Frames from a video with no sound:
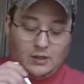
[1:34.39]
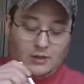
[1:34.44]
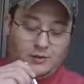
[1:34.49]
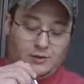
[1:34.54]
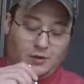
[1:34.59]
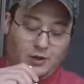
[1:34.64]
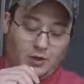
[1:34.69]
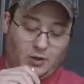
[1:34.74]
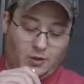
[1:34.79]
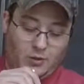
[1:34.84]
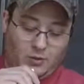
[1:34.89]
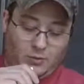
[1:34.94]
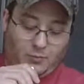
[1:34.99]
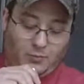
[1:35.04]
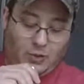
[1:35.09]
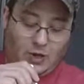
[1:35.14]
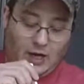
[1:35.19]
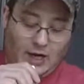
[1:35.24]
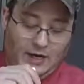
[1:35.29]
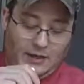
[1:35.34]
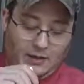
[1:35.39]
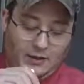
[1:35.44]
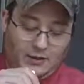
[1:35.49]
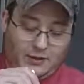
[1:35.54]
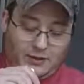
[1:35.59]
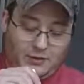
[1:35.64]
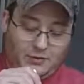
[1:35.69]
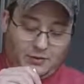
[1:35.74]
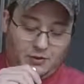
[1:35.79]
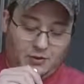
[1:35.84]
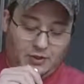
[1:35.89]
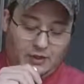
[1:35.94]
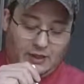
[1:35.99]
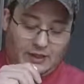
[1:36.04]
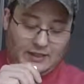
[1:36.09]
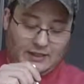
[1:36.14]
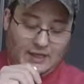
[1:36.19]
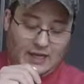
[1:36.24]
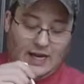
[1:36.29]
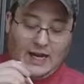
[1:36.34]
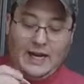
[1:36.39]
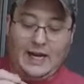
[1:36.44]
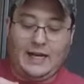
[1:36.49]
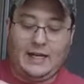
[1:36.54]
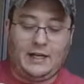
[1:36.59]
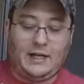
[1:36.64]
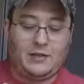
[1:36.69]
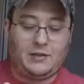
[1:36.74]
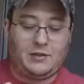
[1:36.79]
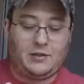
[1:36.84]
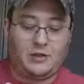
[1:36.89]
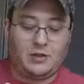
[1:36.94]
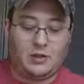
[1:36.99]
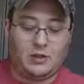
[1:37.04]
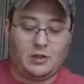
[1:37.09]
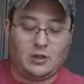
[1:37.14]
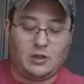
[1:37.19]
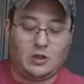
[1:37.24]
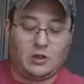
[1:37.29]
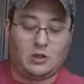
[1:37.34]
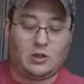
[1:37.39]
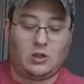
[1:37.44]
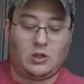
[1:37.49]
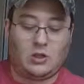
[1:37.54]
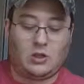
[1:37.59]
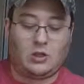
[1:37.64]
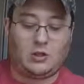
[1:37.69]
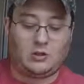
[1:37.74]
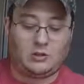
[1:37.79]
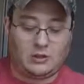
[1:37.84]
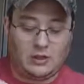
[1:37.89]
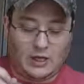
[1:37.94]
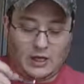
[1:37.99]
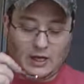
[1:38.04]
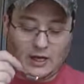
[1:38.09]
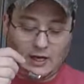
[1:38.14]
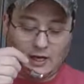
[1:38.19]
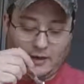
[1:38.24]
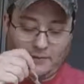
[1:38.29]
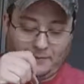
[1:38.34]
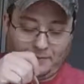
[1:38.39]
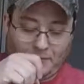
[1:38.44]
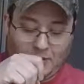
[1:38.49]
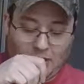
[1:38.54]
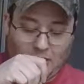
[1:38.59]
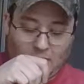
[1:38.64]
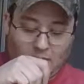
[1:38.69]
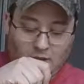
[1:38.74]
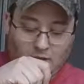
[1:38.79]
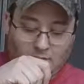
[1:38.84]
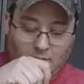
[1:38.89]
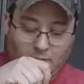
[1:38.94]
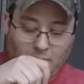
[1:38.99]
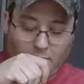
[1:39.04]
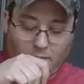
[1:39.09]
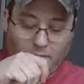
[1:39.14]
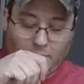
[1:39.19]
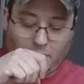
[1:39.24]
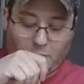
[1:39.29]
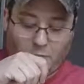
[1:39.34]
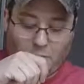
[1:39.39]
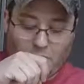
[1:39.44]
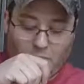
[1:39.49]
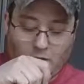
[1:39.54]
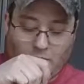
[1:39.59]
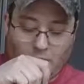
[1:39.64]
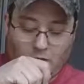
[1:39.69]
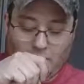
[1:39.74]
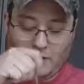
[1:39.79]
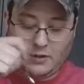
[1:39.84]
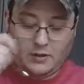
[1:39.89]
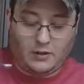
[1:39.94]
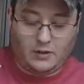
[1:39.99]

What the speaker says: So briar usually is aged a long time before